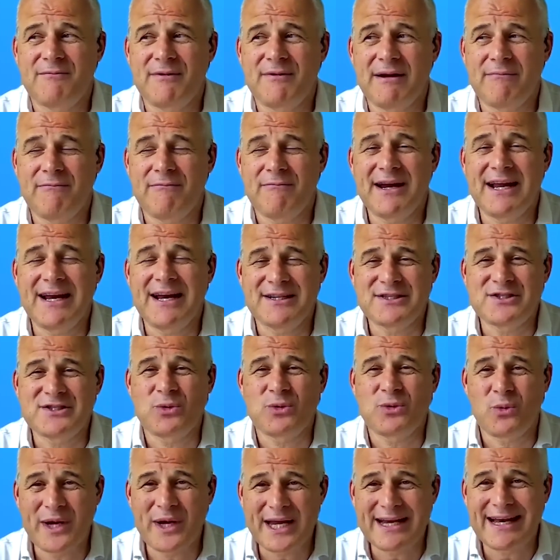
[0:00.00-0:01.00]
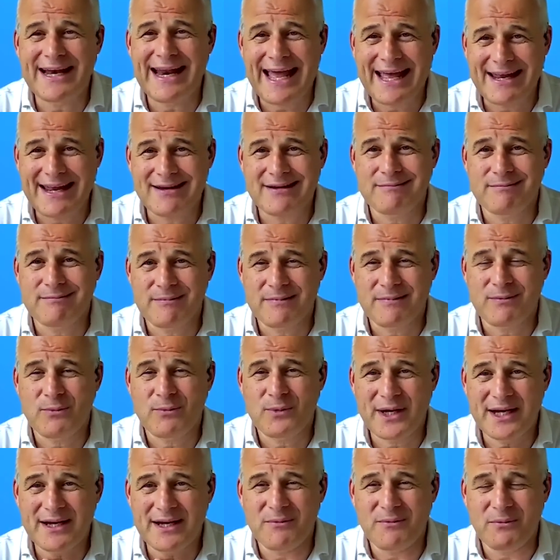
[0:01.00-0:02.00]
realized that
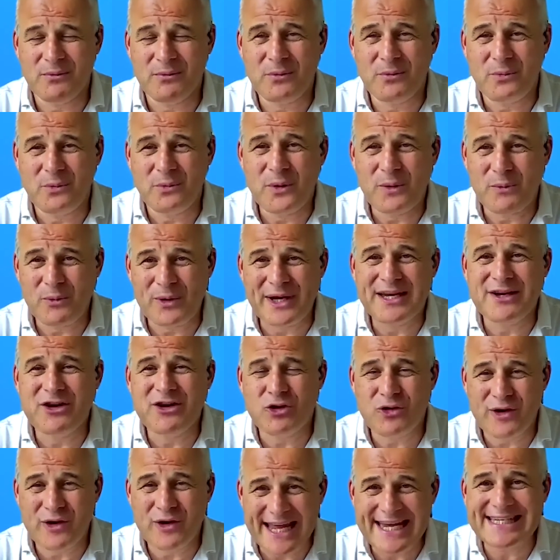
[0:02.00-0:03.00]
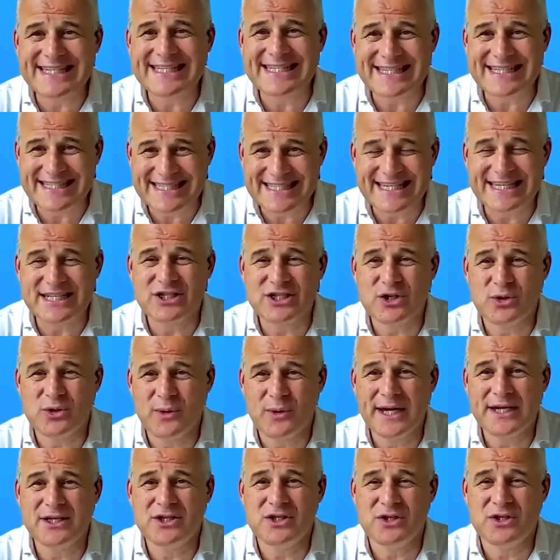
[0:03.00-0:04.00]
we'd created a
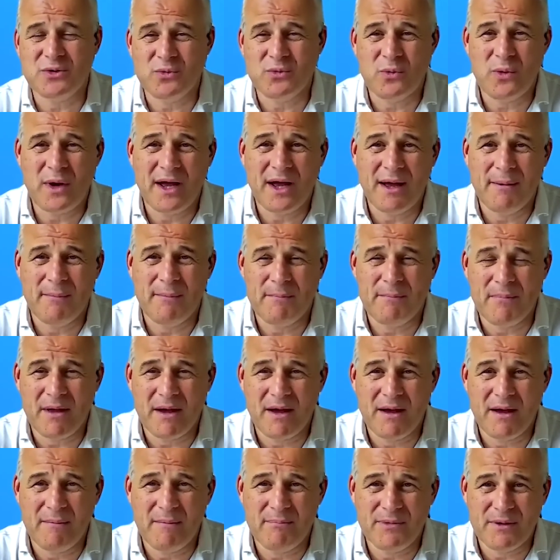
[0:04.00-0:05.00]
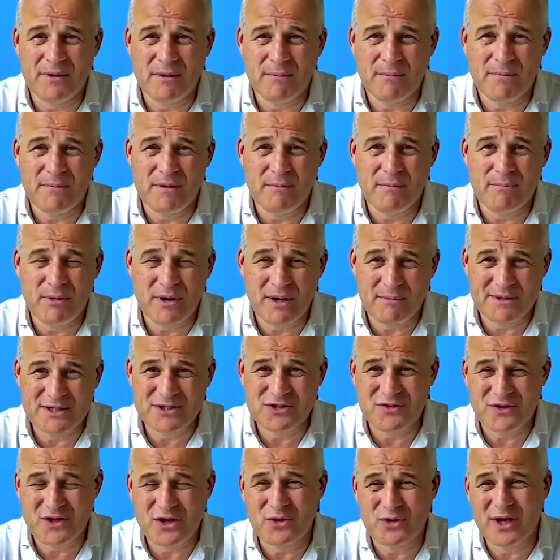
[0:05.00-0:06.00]
situation where the Prime
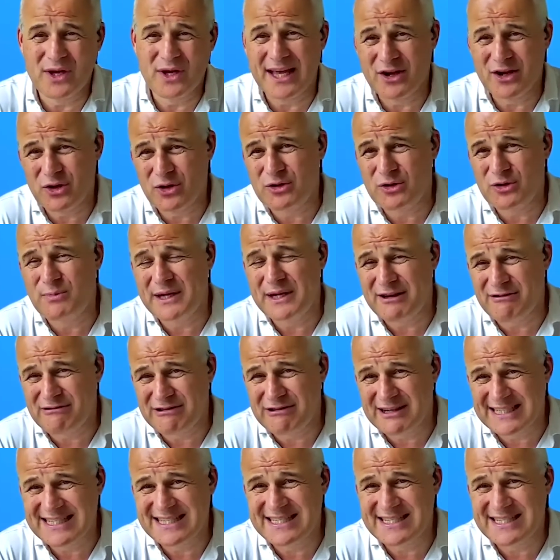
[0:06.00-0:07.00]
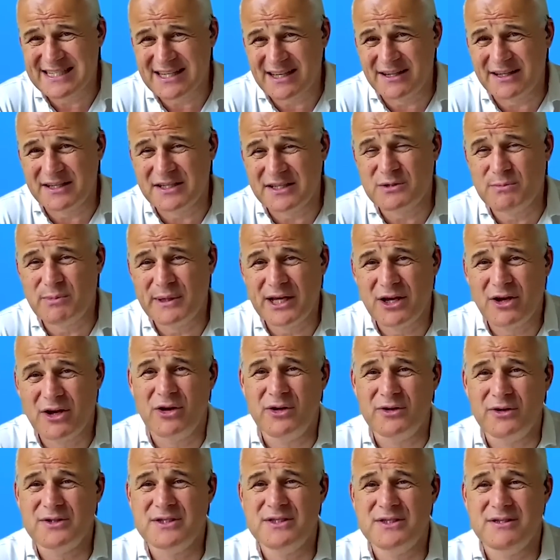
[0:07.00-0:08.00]
Minister of the UK could be criticised
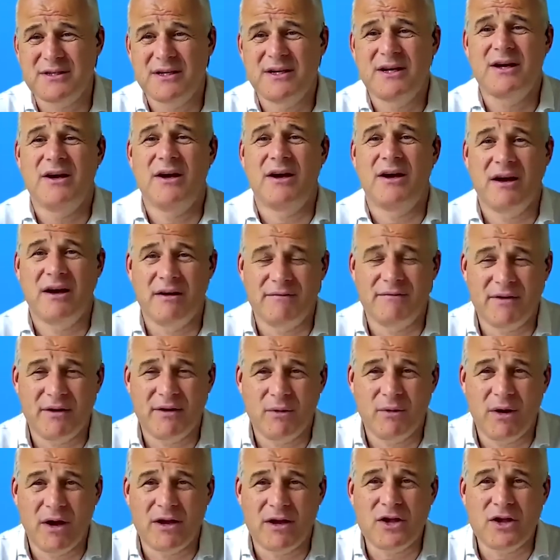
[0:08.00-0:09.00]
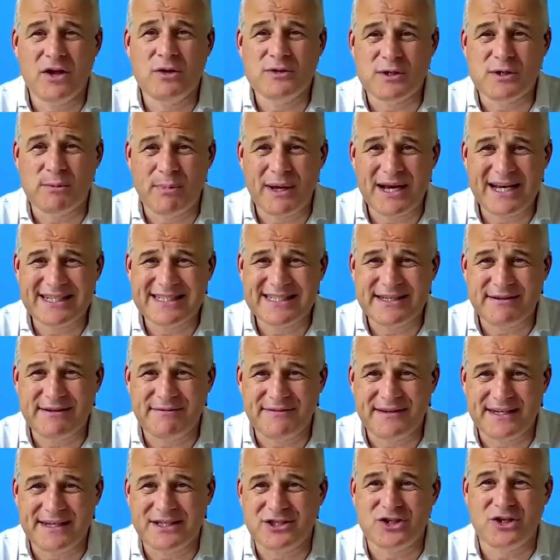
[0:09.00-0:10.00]
because of a usability
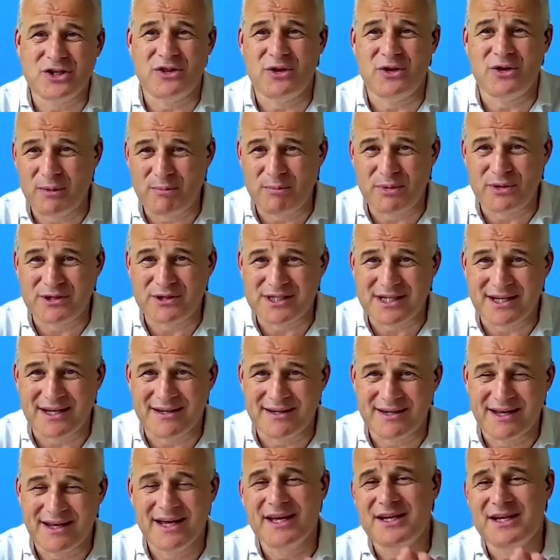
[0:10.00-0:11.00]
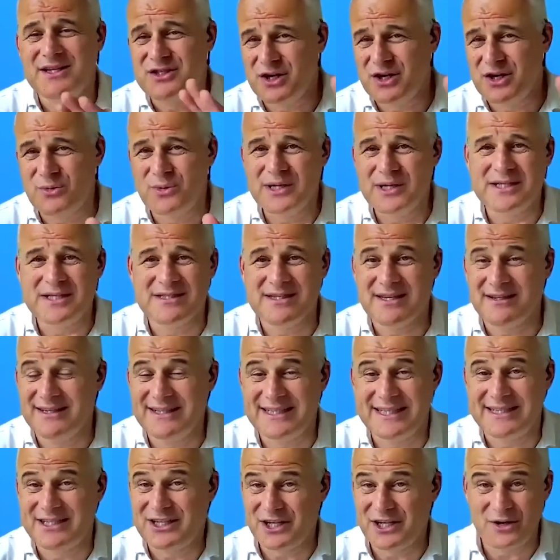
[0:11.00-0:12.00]
feature that we put in. So we
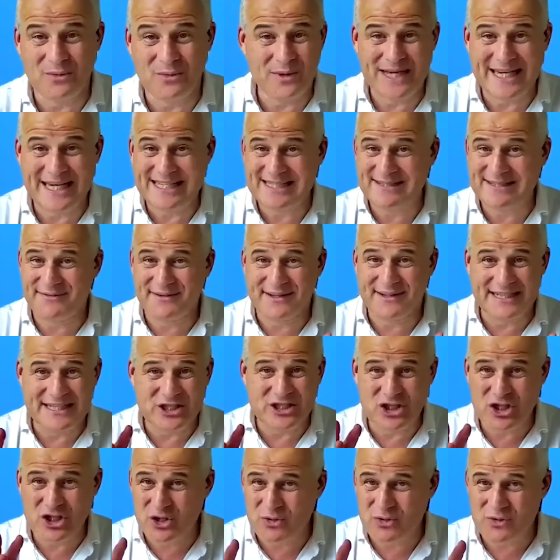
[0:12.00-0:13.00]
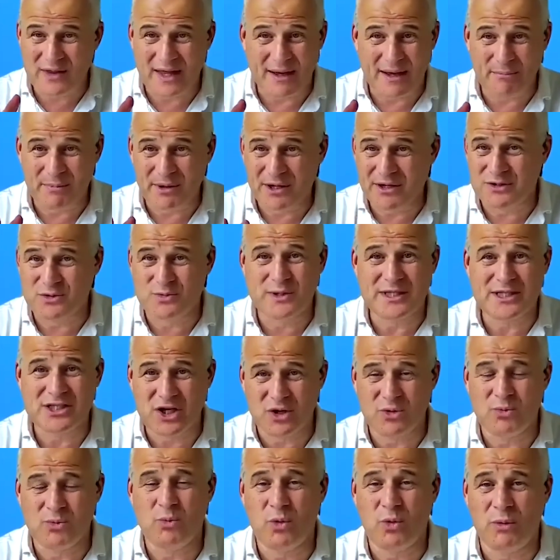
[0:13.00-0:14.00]
decided, we need to fine tune that, because we
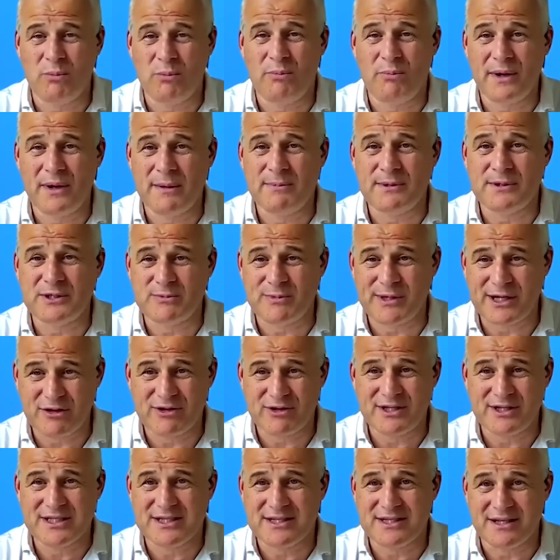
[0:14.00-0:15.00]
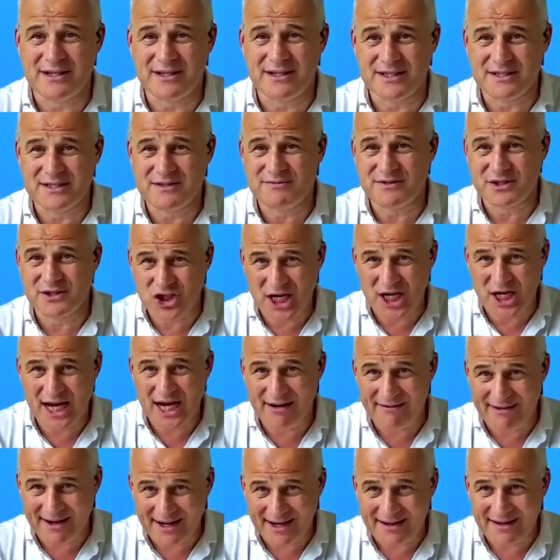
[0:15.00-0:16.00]
don't want people to be criticised for
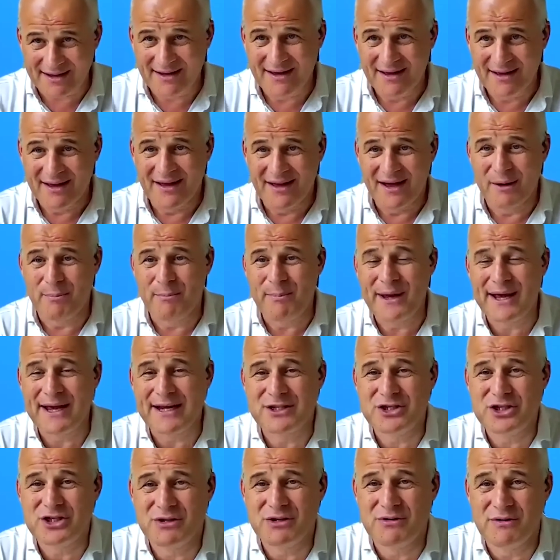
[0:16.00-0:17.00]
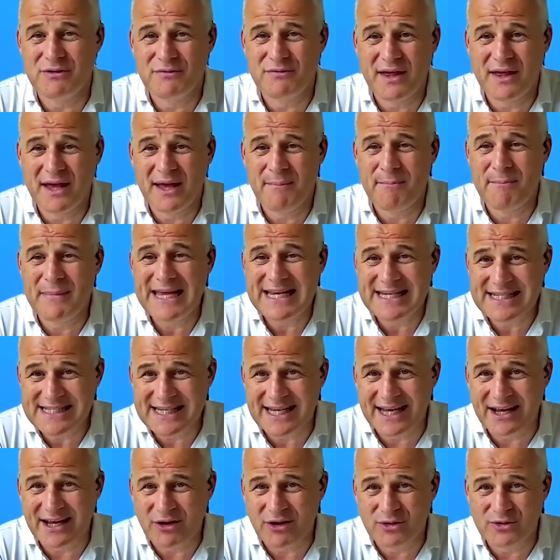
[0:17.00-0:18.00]
sharing a picture of their
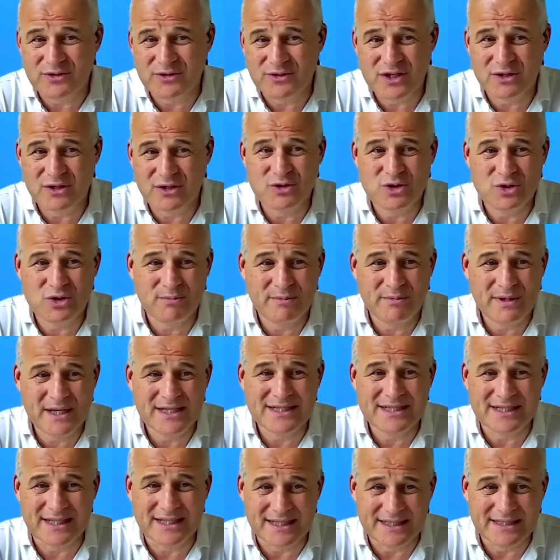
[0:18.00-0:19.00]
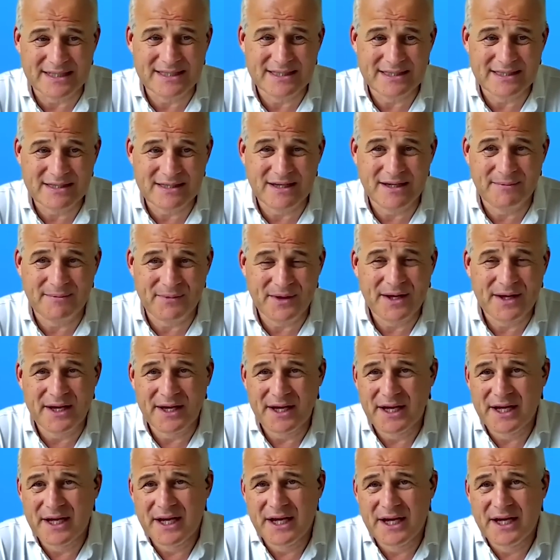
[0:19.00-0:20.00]
meeting on social media.
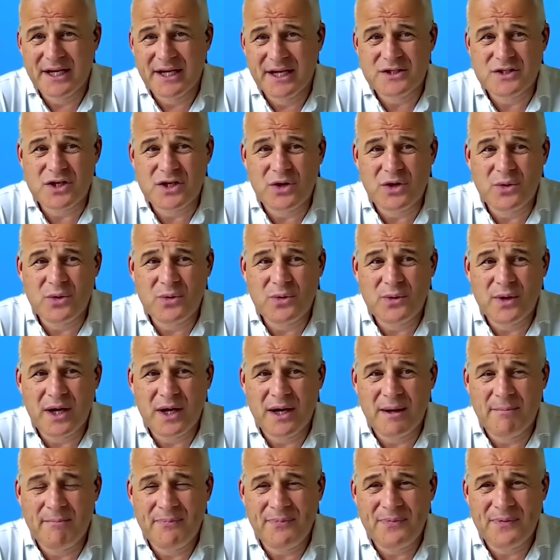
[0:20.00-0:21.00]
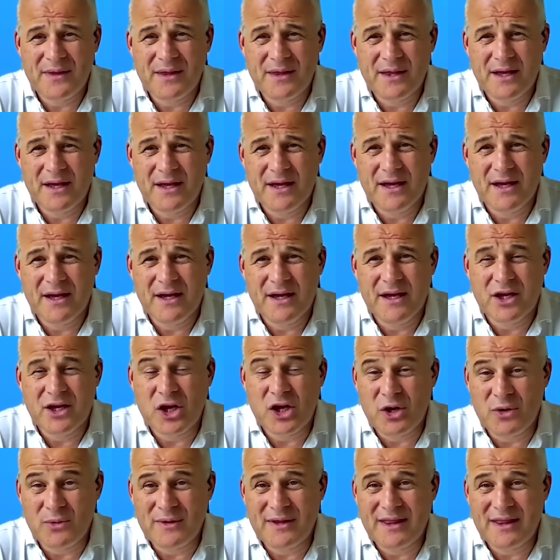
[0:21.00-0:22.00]
So,
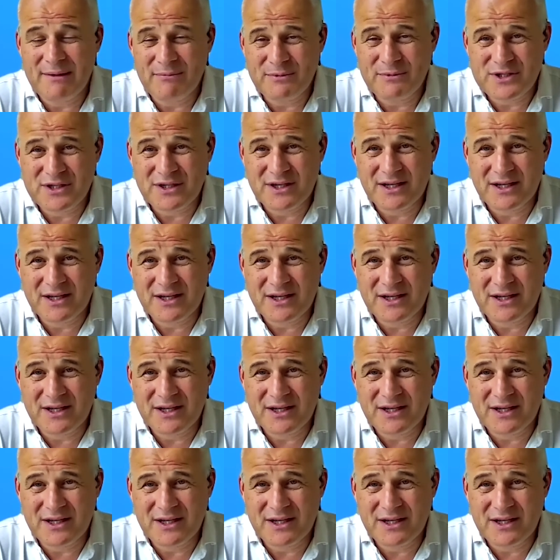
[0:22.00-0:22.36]
that was